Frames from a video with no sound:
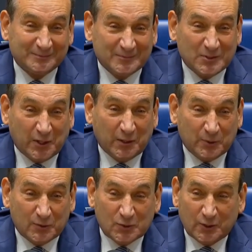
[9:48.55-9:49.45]

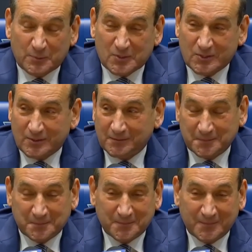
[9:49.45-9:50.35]
Championships, and
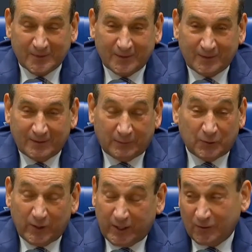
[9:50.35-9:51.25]
I'm
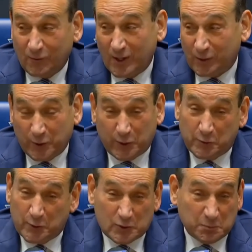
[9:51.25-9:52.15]
glad a lot of
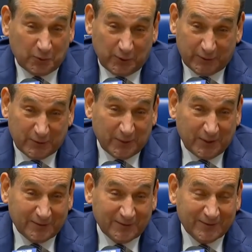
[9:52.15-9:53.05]
recruits believed in me
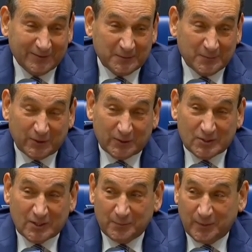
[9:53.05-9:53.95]
because
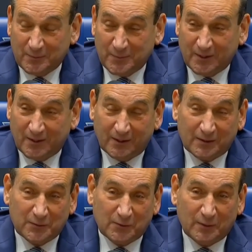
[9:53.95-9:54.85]
they made me a heck of
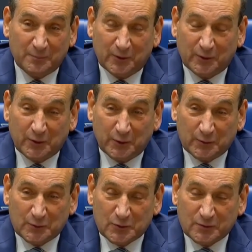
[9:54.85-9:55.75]
a lot better
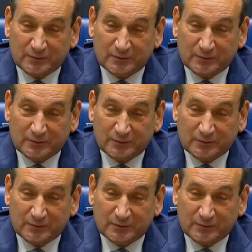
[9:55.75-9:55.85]
coach.